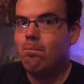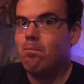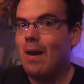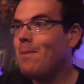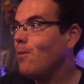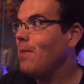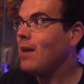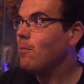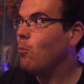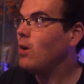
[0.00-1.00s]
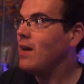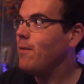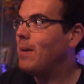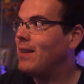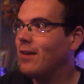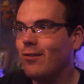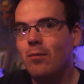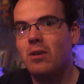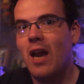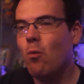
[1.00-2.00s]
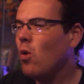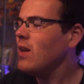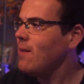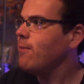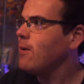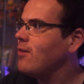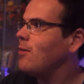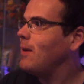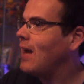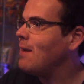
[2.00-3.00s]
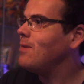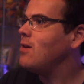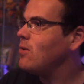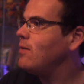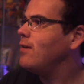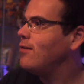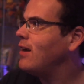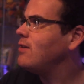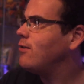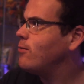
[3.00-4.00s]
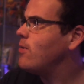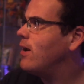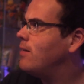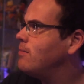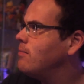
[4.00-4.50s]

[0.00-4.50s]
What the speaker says: Maybe we'll make a what-if about that someday. What if Frieza became the Universe 9 destroyer?